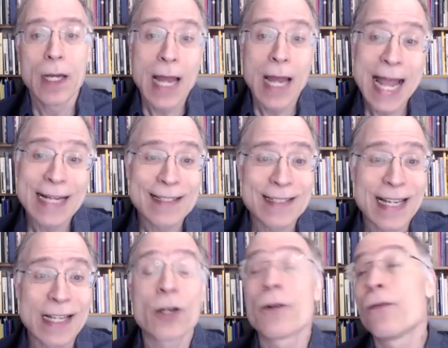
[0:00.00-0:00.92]
Hanne
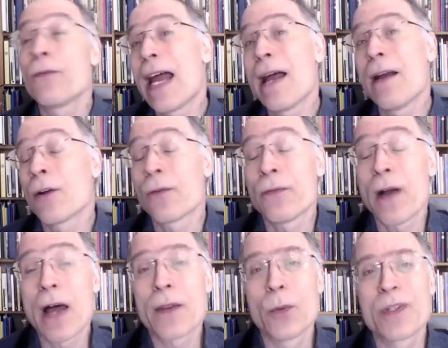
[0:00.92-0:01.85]
said her
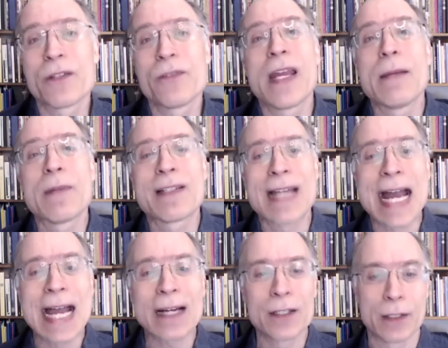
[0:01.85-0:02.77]
father was a famous
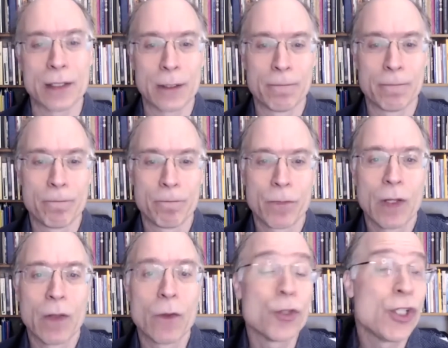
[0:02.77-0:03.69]
actor,
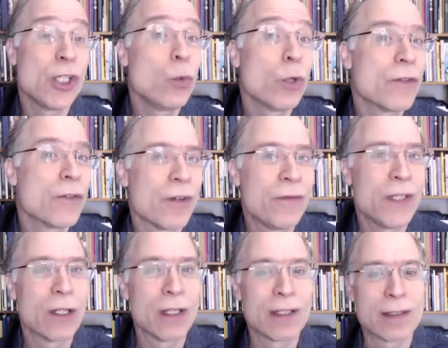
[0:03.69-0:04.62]
though she wouldn't
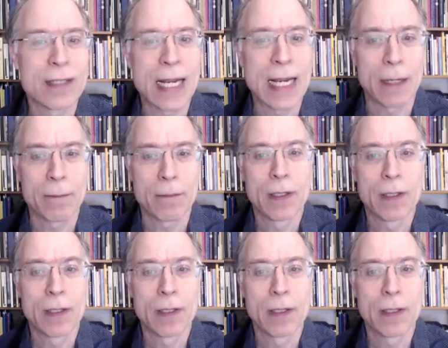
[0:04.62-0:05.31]
reveal his name.